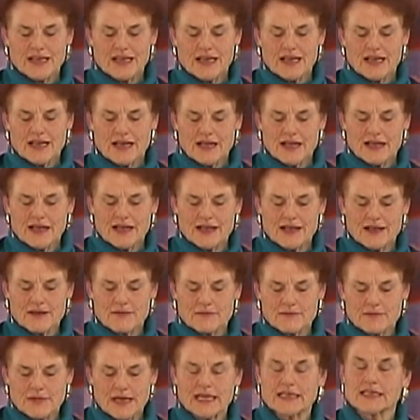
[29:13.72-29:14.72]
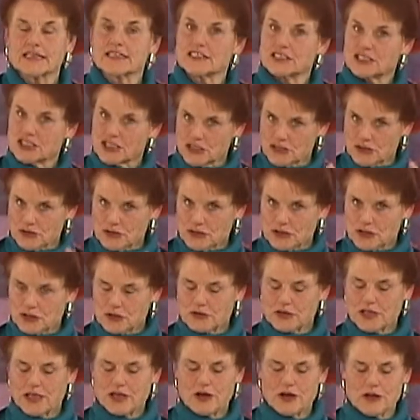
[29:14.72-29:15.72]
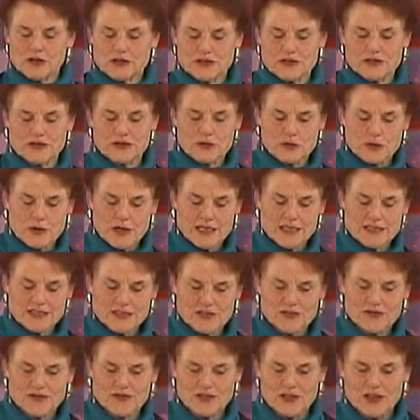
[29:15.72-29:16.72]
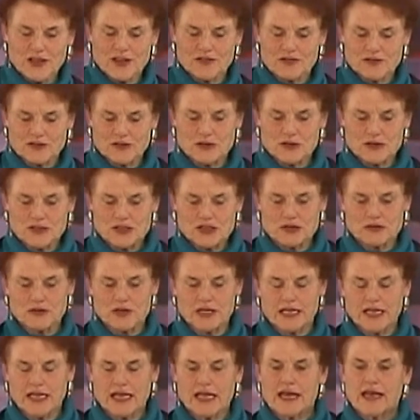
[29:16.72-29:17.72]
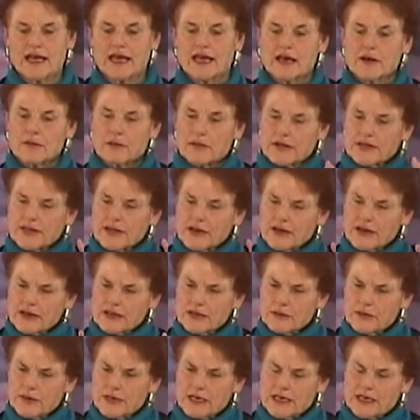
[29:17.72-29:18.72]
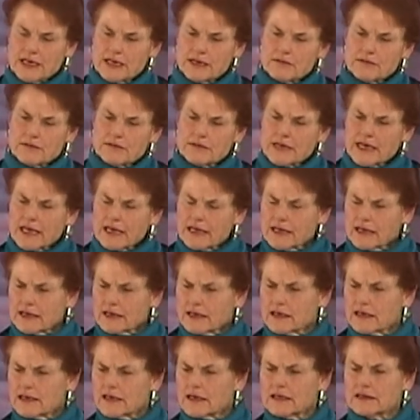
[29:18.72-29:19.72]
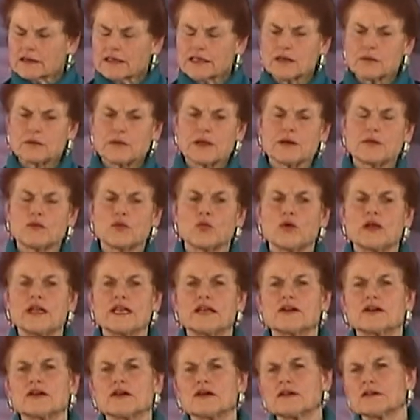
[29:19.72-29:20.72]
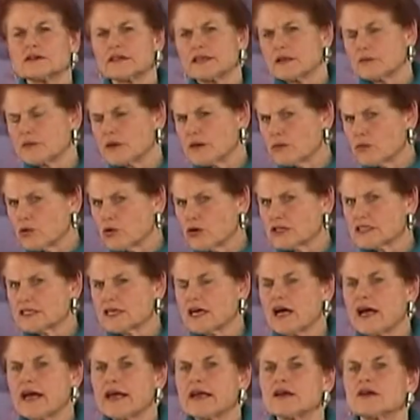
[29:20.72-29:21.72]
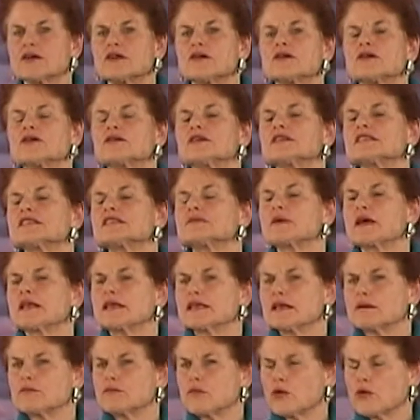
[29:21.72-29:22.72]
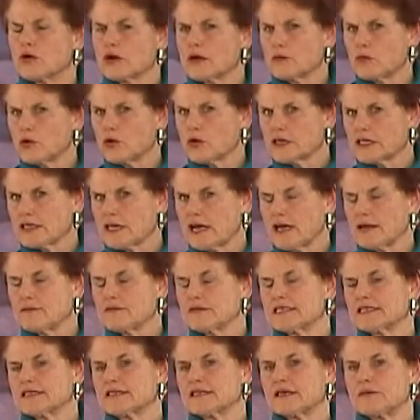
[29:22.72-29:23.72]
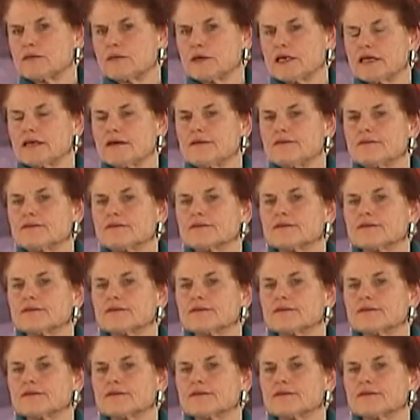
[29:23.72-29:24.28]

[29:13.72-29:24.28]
um, and continue to do the alternate ways of of nurturing. But they're going to be getting a little bit weaker, a little bit more tired, spending more and more time sleeping,